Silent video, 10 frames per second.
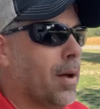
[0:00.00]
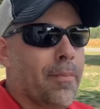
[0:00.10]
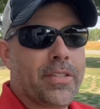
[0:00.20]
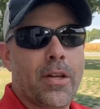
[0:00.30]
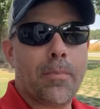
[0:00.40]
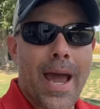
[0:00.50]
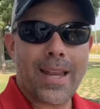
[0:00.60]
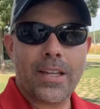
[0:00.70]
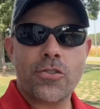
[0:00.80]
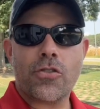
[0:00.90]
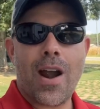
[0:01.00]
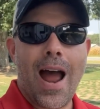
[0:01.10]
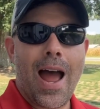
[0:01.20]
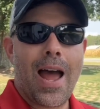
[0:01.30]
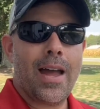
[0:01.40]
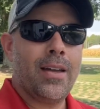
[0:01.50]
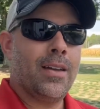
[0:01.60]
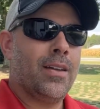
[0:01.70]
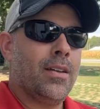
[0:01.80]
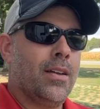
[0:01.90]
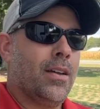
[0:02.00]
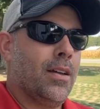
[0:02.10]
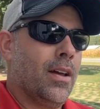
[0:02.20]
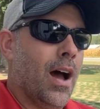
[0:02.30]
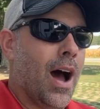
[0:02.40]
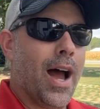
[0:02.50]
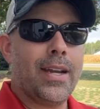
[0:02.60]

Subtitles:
Still battling dry, hot